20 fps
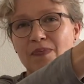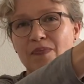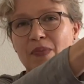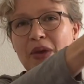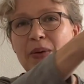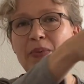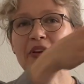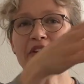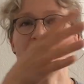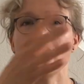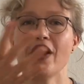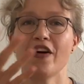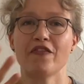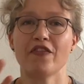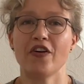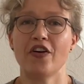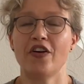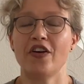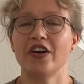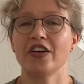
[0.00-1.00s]
Maybe you have
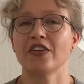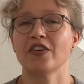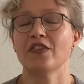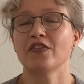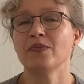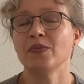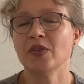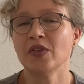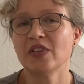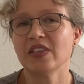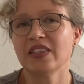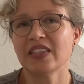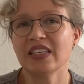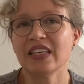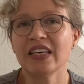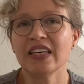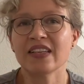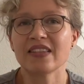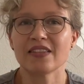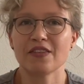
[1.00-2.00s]
heard of
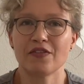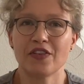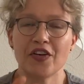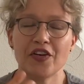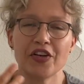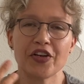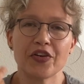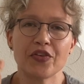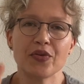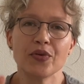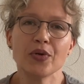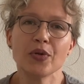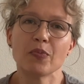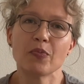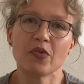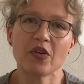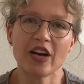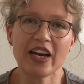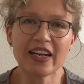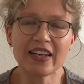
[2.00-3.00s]
mulesing. It's a very cruel
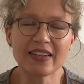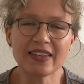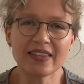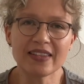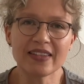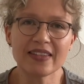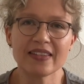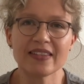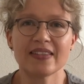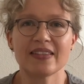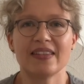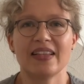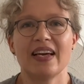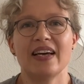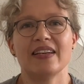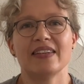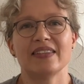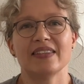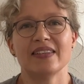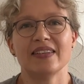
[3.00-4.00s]
practice
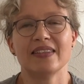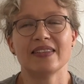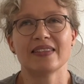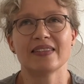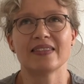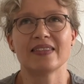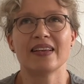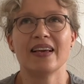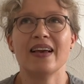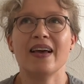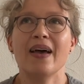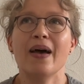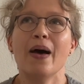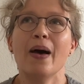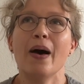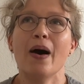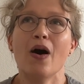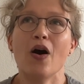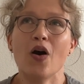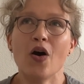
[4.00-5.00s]
that is
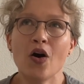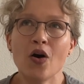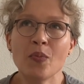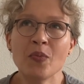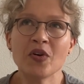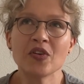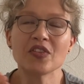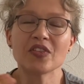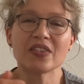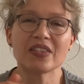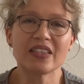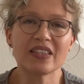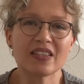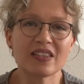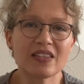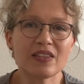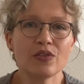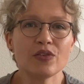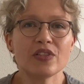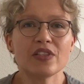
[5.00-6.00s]
almost
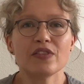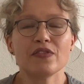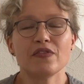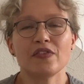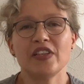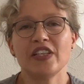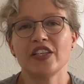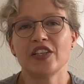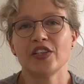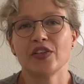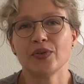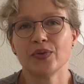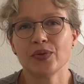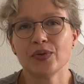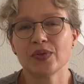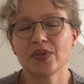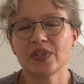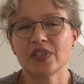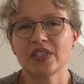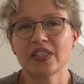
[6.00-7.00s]
exclusively
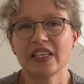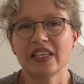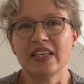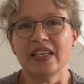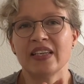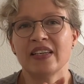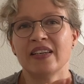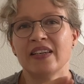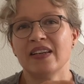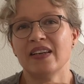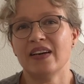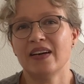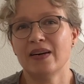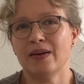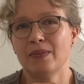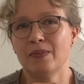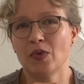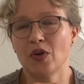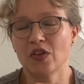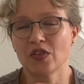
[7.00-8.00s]
used in
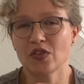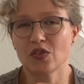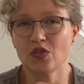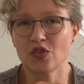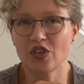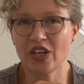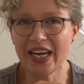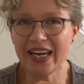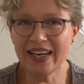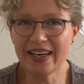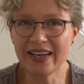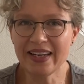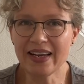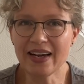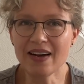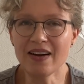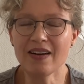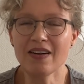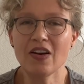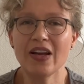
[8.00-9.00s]

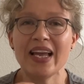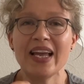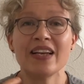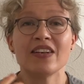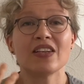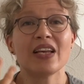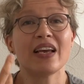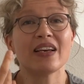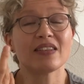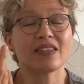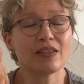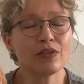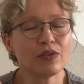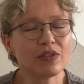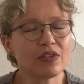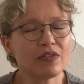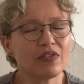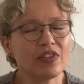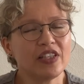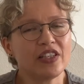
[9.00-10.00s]
Australia and
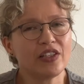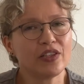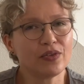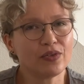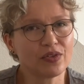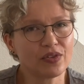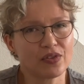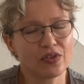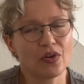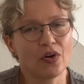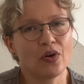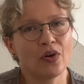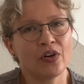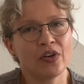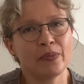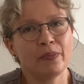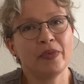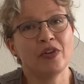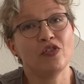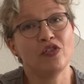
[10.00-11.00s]
exclusively used
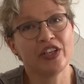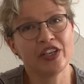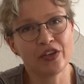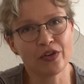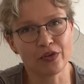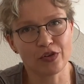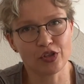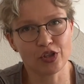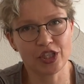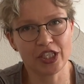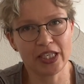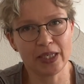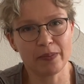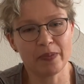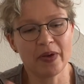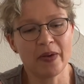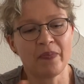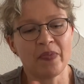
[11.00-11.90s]
on merino sheep.